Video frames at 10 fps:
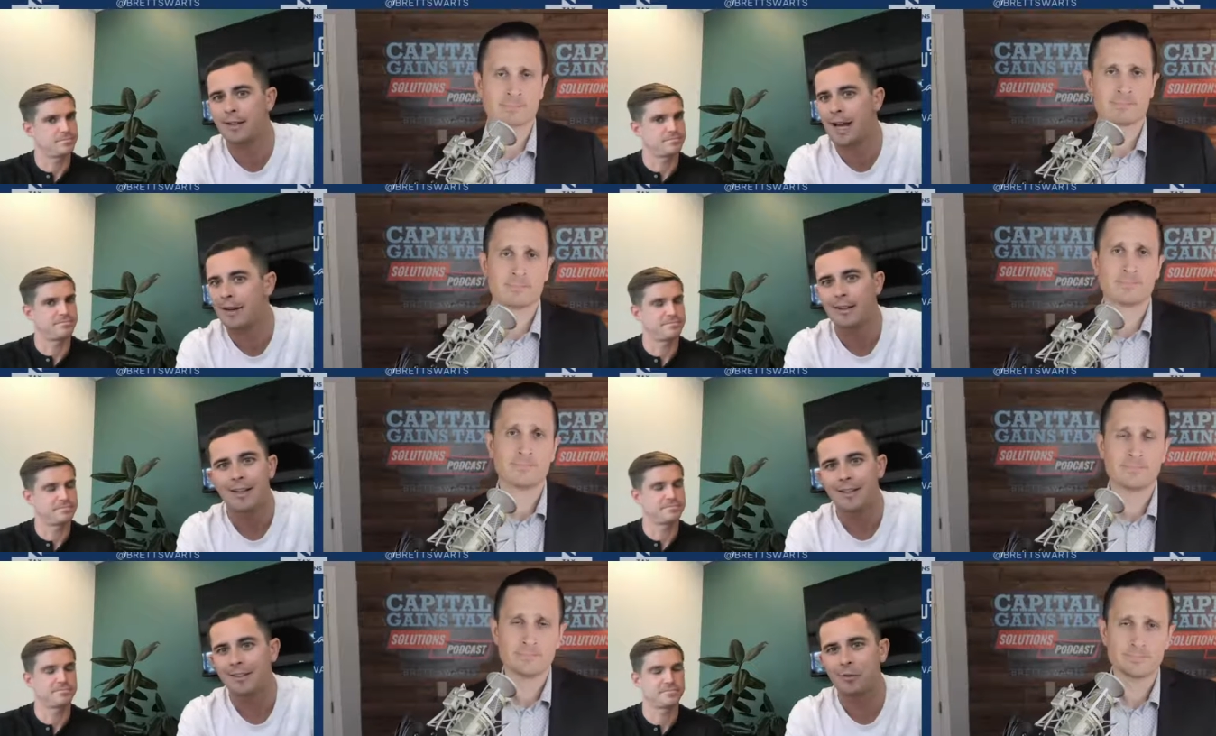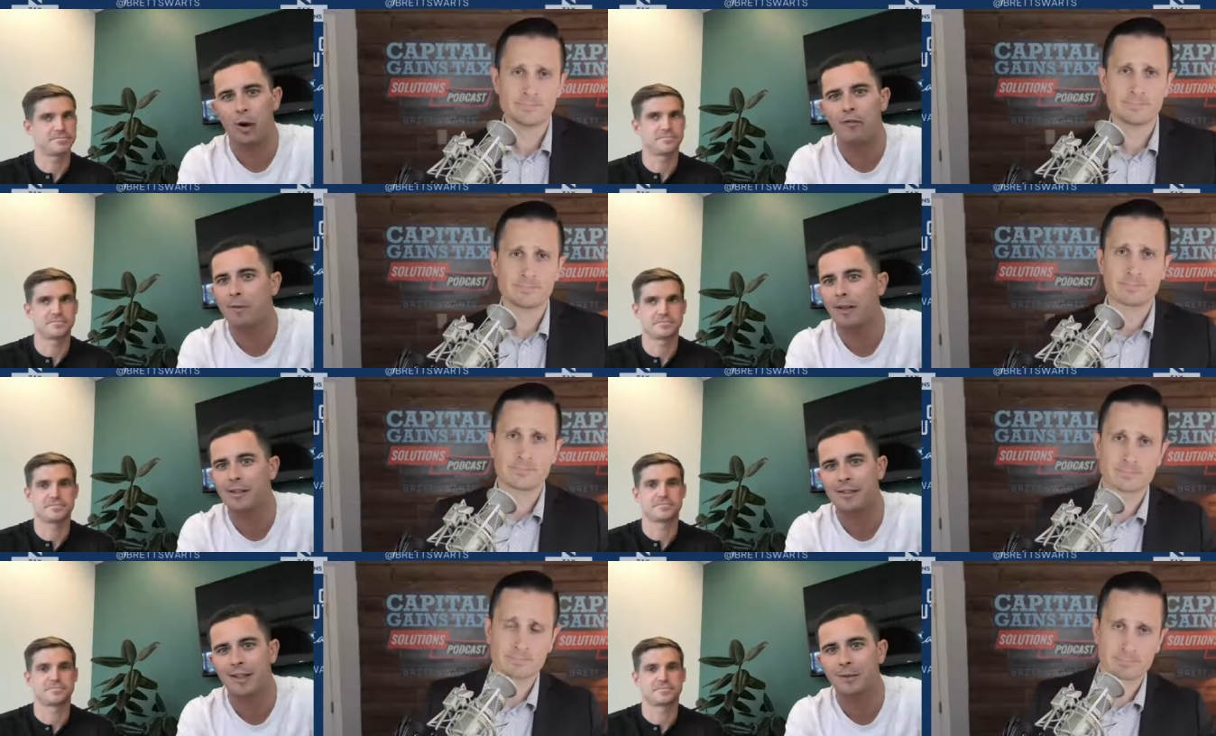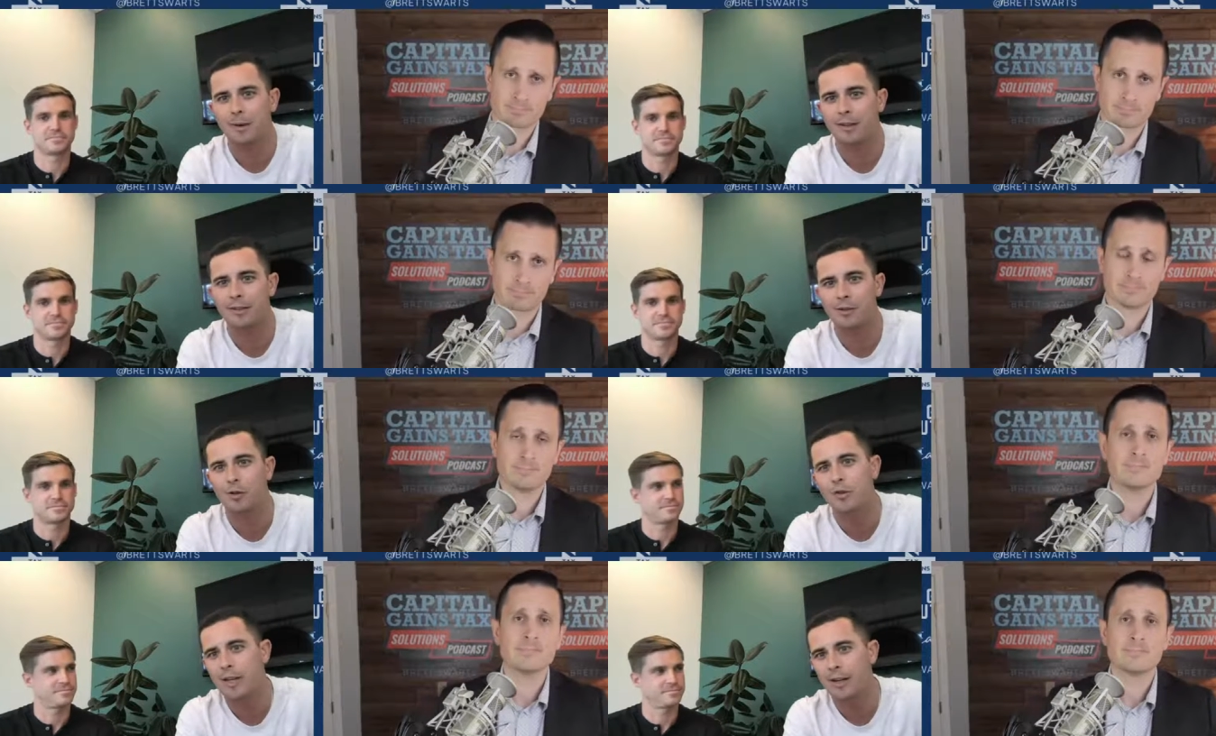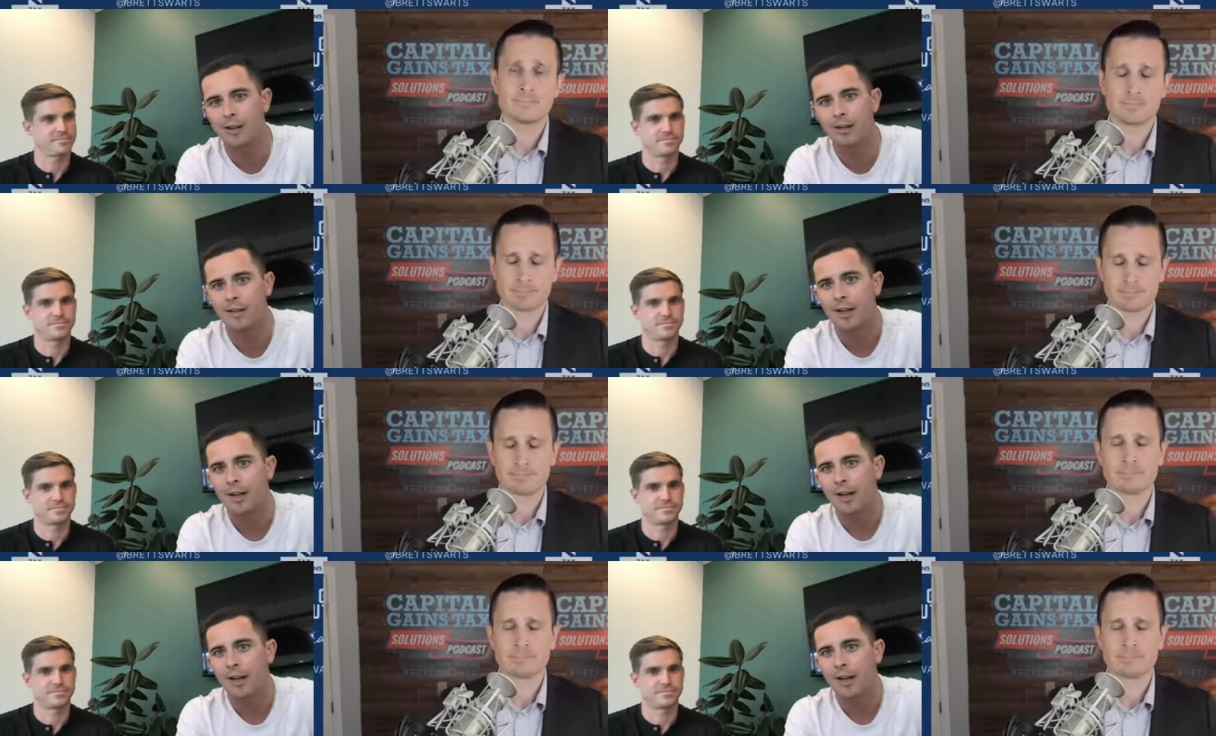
Speaker 1: Is that 12 months, six months, two years?